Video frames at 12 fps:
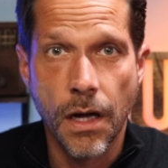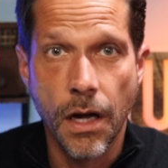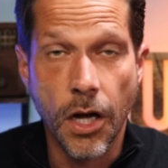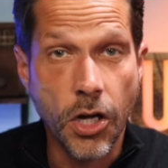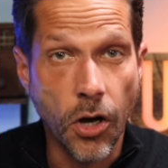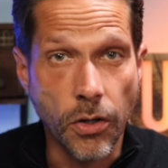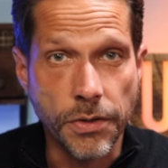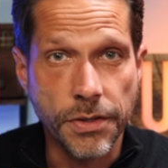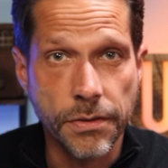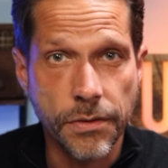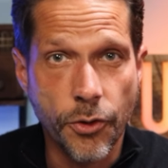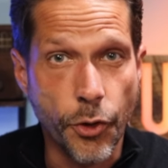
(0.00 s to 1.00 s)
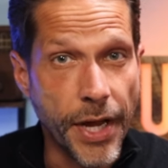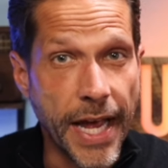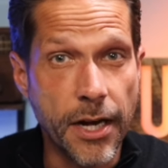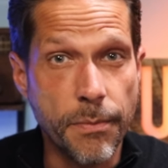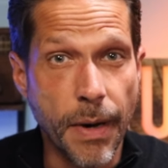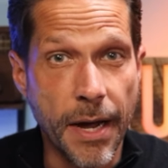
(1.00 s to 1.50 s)
A cult
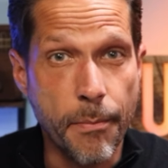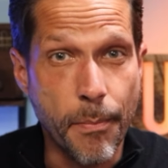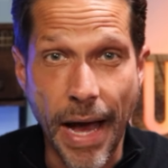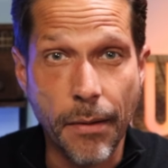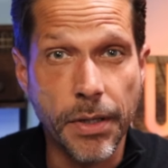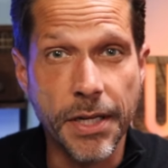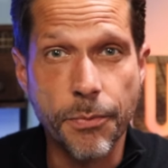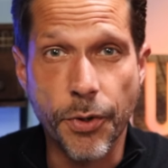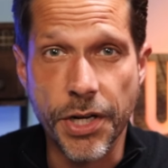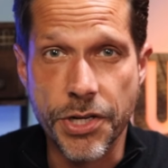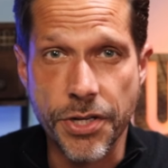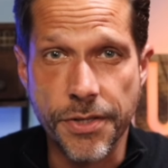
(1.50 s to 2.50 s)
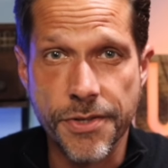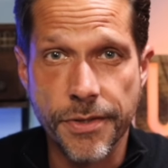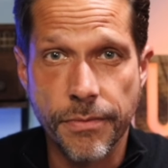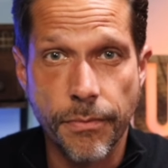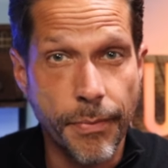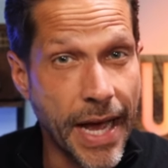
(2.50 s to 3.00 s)
created by babbling preachers,
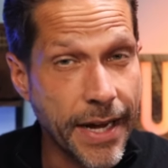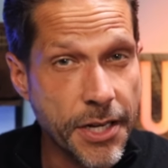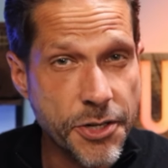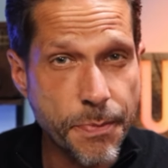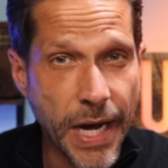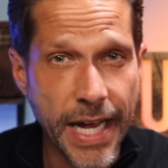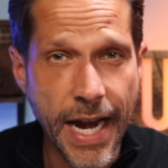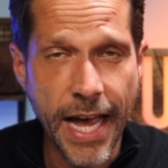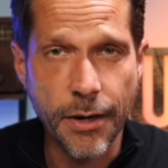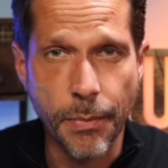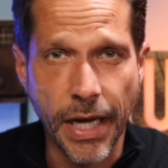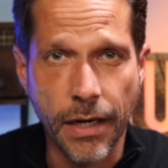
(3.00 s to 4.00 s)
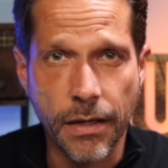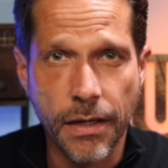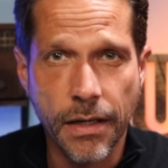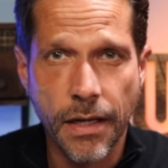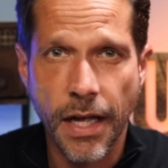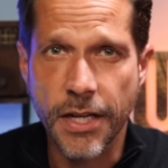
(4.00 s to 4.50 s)
packaged by an ad man,
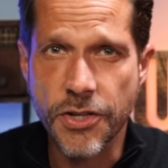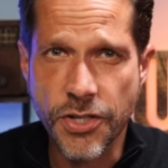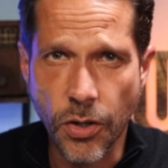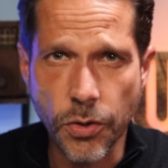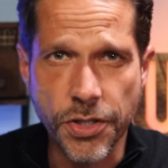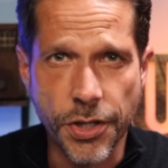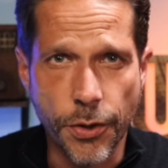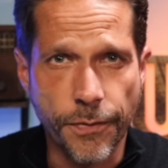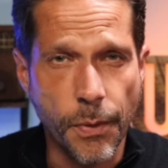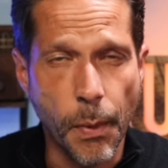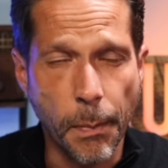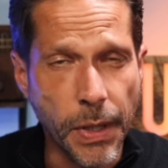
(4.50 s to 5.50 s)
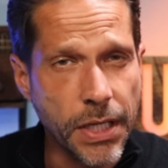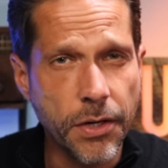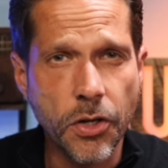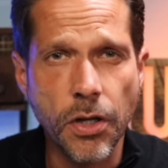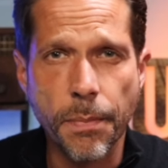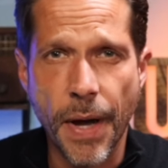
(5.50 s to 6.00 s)
and sold to you from a
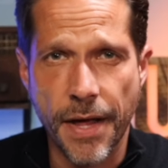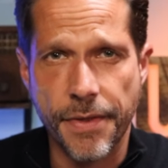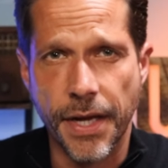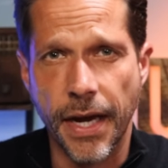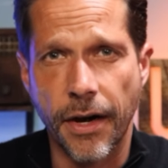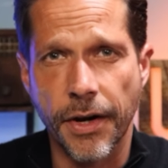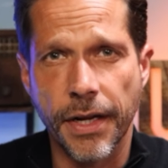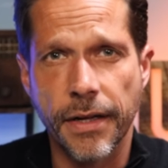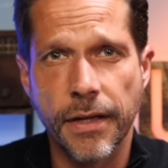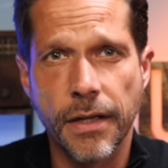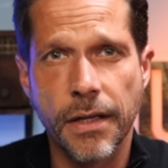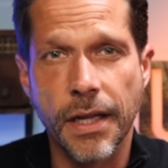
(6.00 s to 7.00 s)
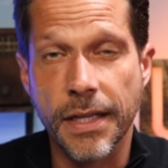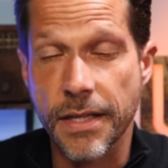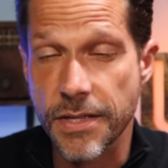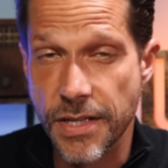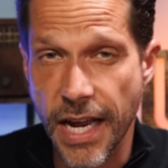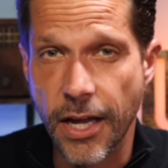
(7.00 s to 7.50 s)
political apothecary like the
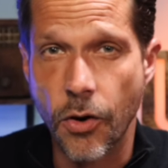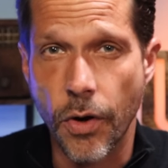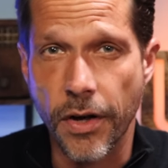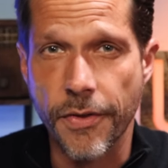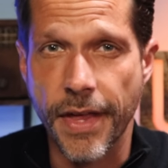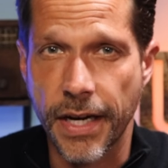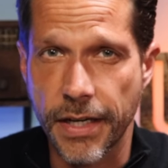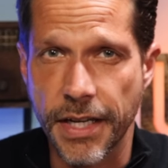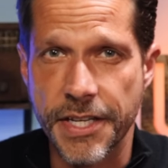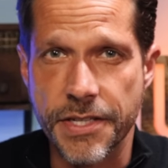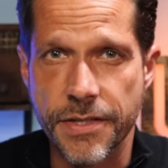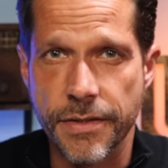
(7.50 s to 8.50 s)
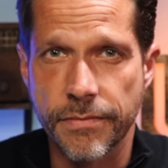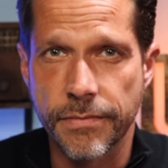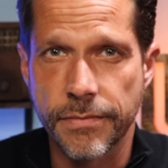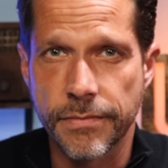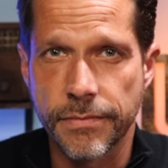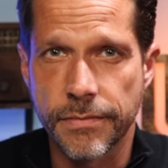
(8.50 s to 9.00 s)
snake oil that it is.
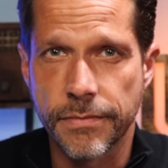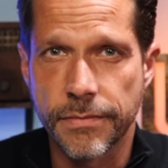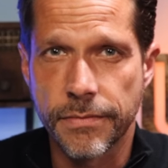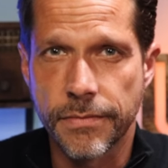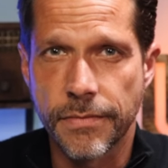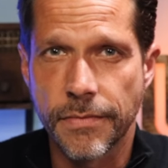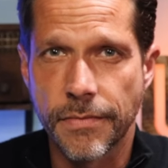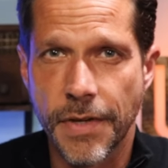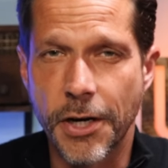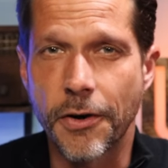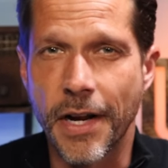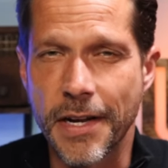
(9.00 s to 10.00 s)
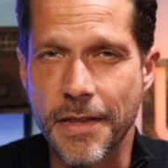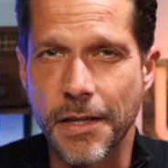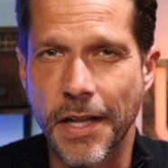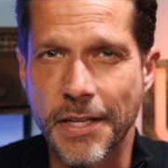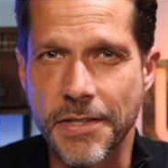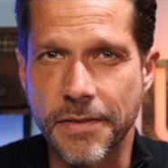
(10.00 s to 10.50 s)
Here endeth the
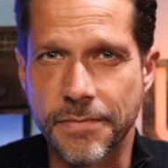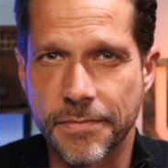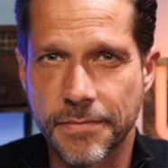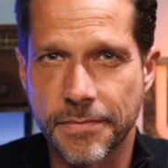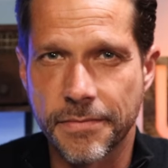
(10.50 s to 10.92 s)
lesson.